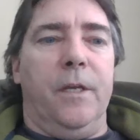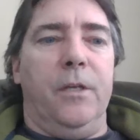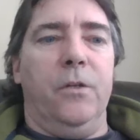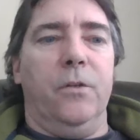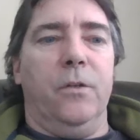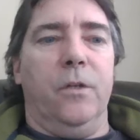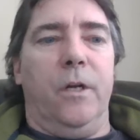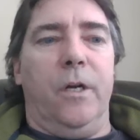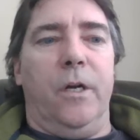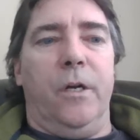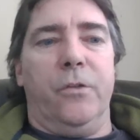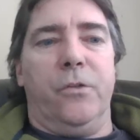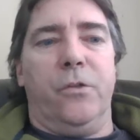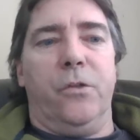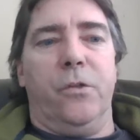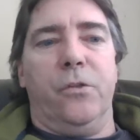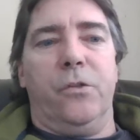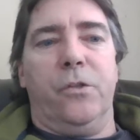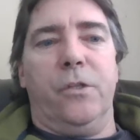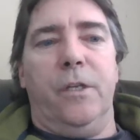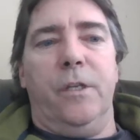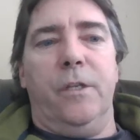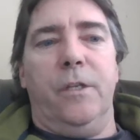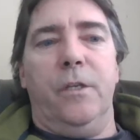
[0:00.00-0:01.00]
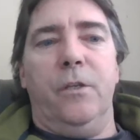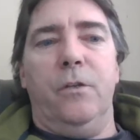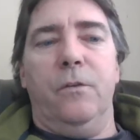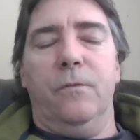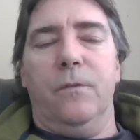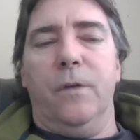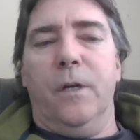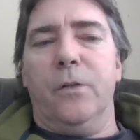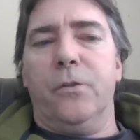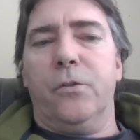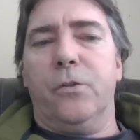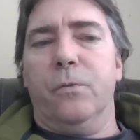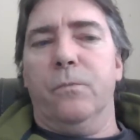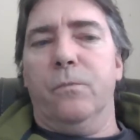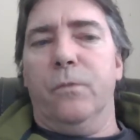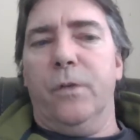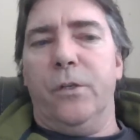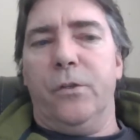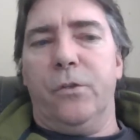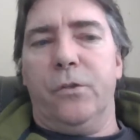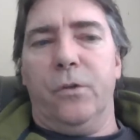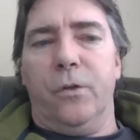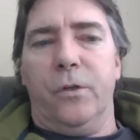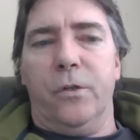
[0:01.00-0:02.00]
you'll also see that you've got some
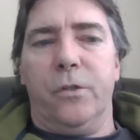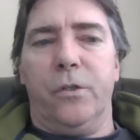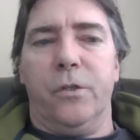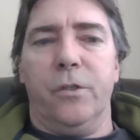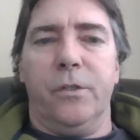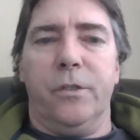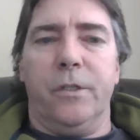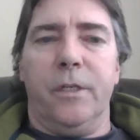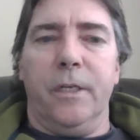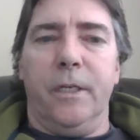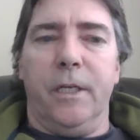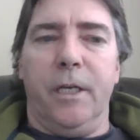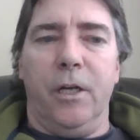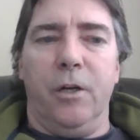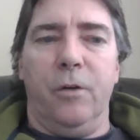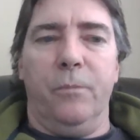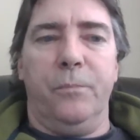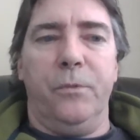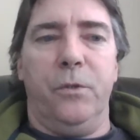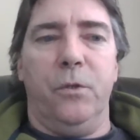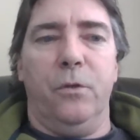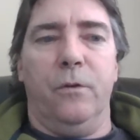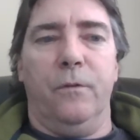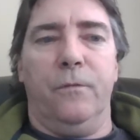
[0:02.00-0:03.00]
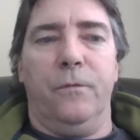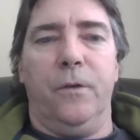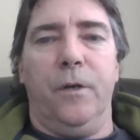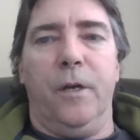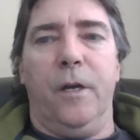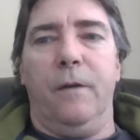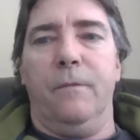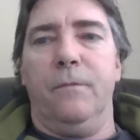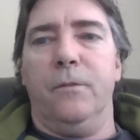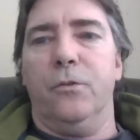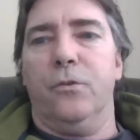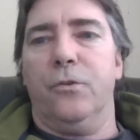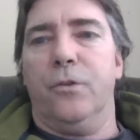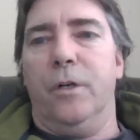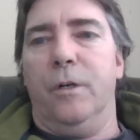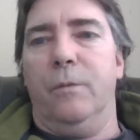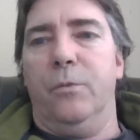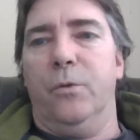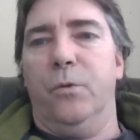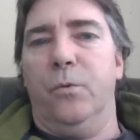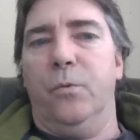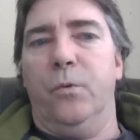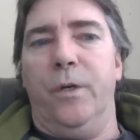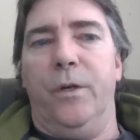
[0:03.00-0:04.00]
resources to help you if you're having
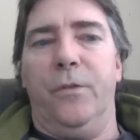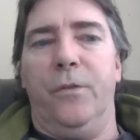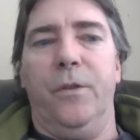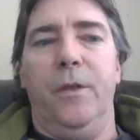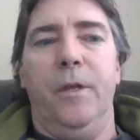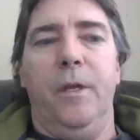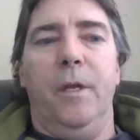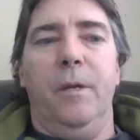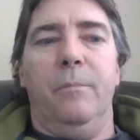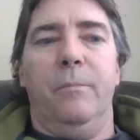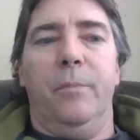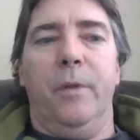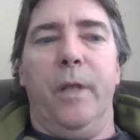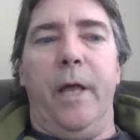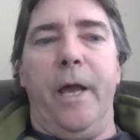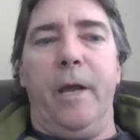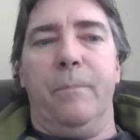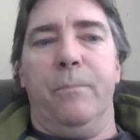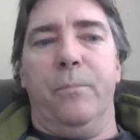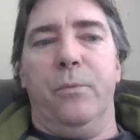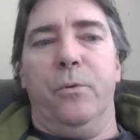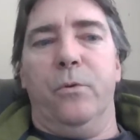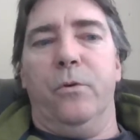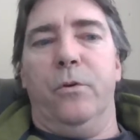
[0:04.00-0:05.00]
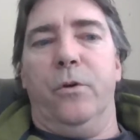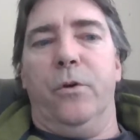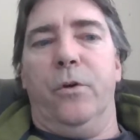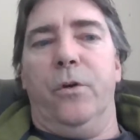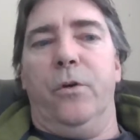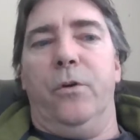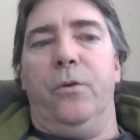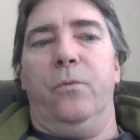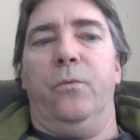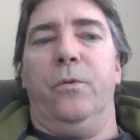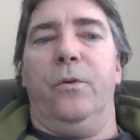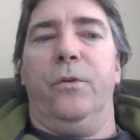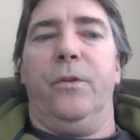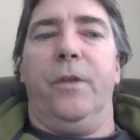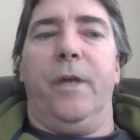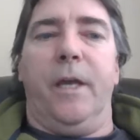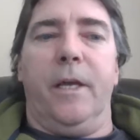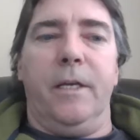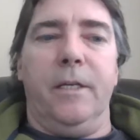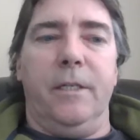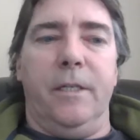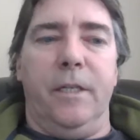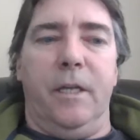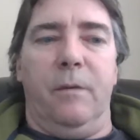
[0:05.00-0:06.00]
trouble with Blackboard, with
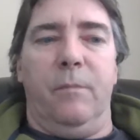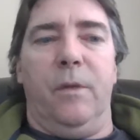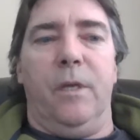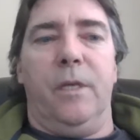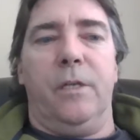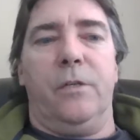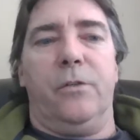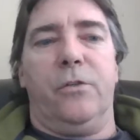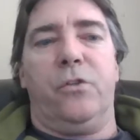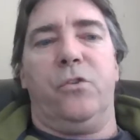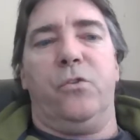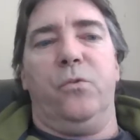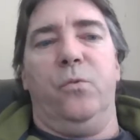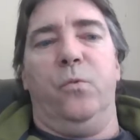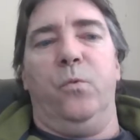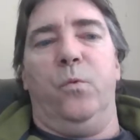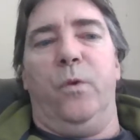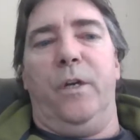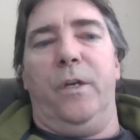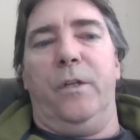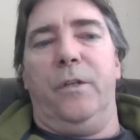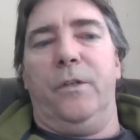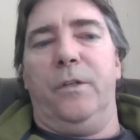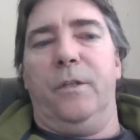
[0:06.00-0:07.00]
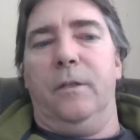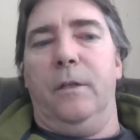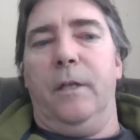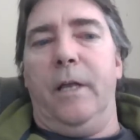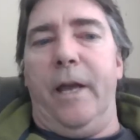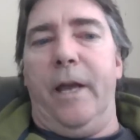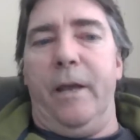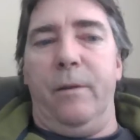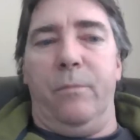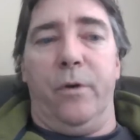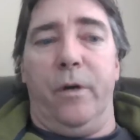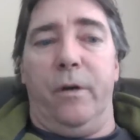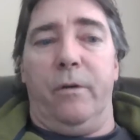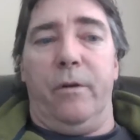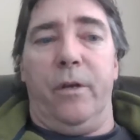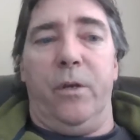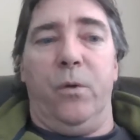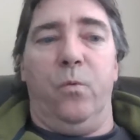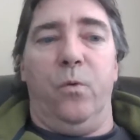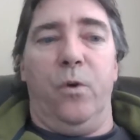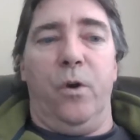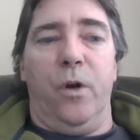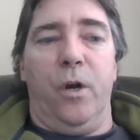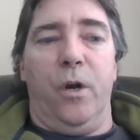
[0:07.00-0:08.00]
academics, with library
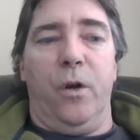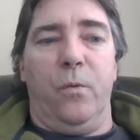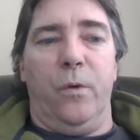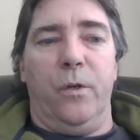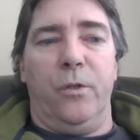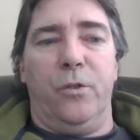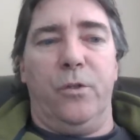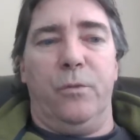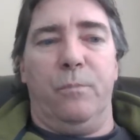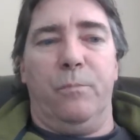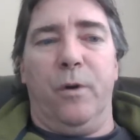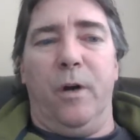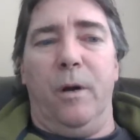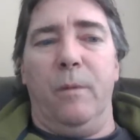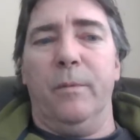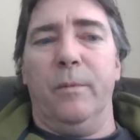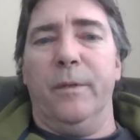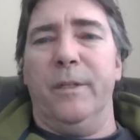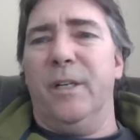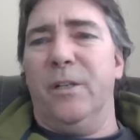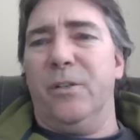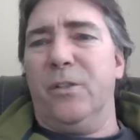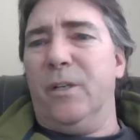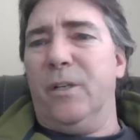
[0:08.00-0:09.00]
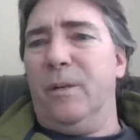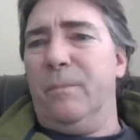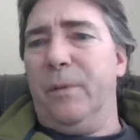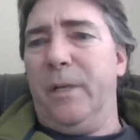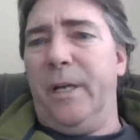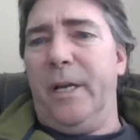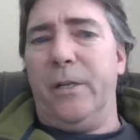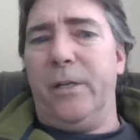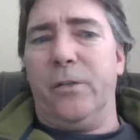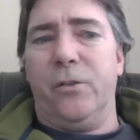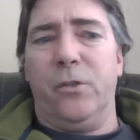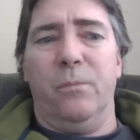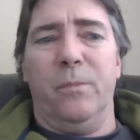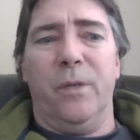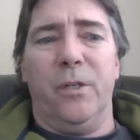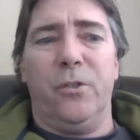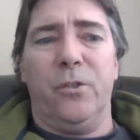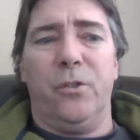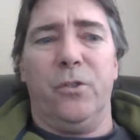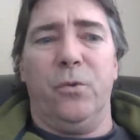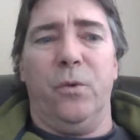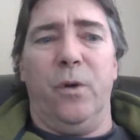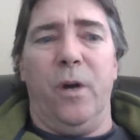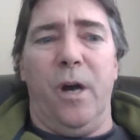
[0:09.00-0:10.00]
work, which probably doesn't apply so
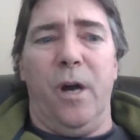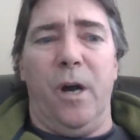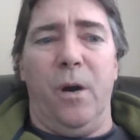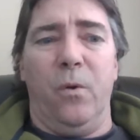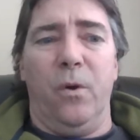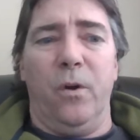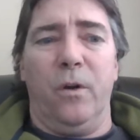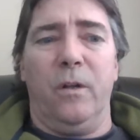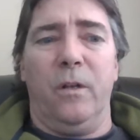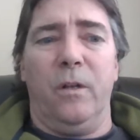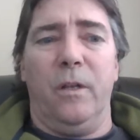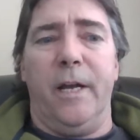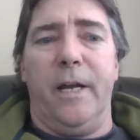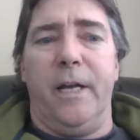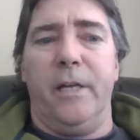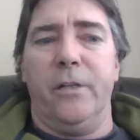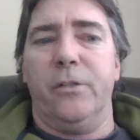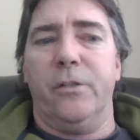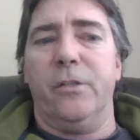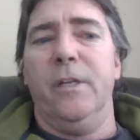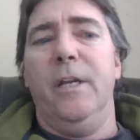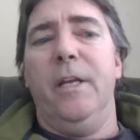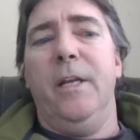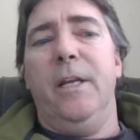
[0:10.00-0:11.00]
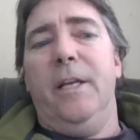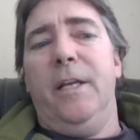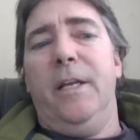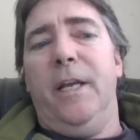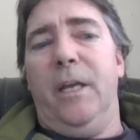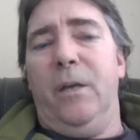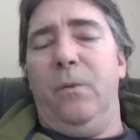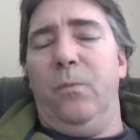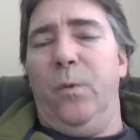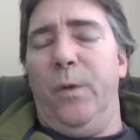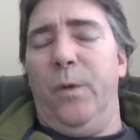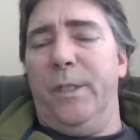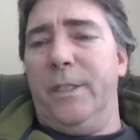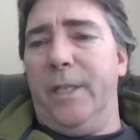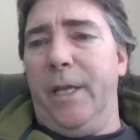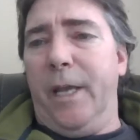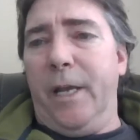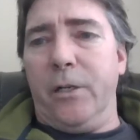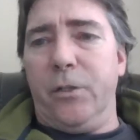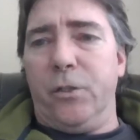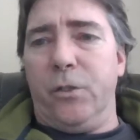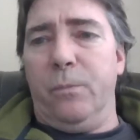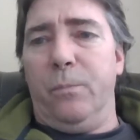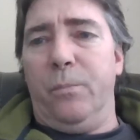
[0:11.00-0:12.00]
much to our class, and with
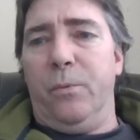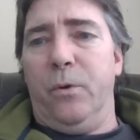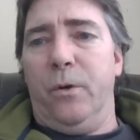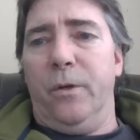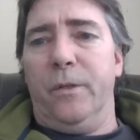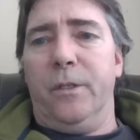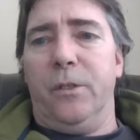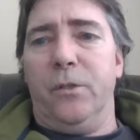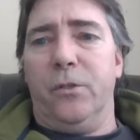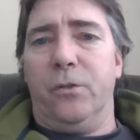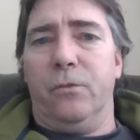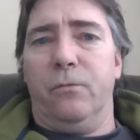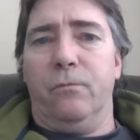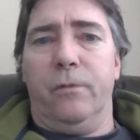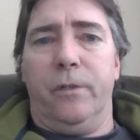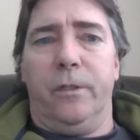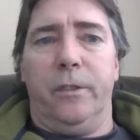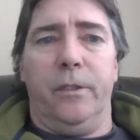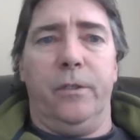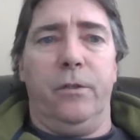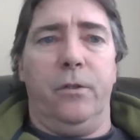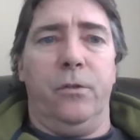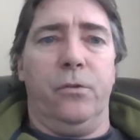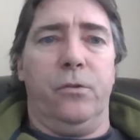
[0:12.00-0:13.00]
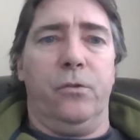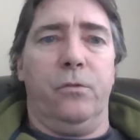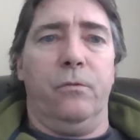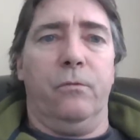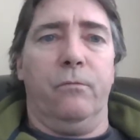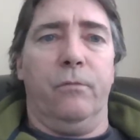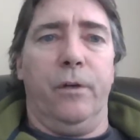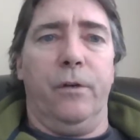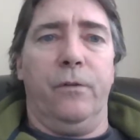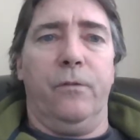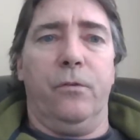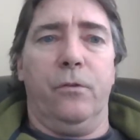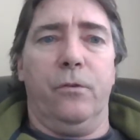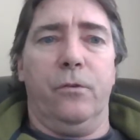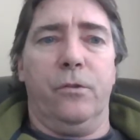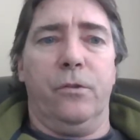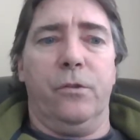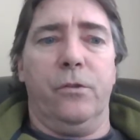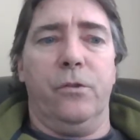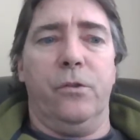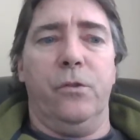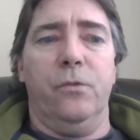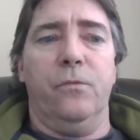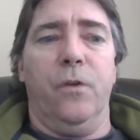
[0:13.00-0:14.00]
tech support. These are really useful
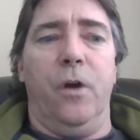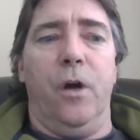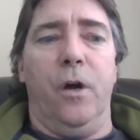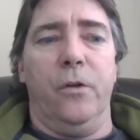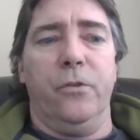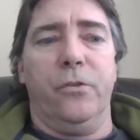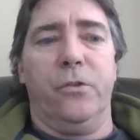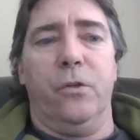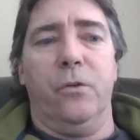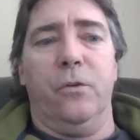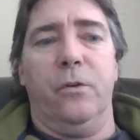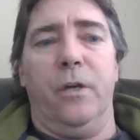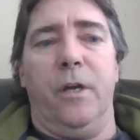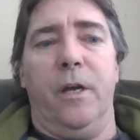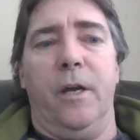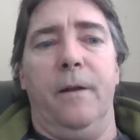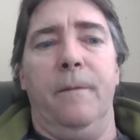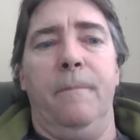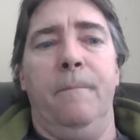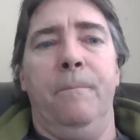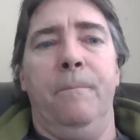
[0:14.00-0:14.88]
resources. You've also got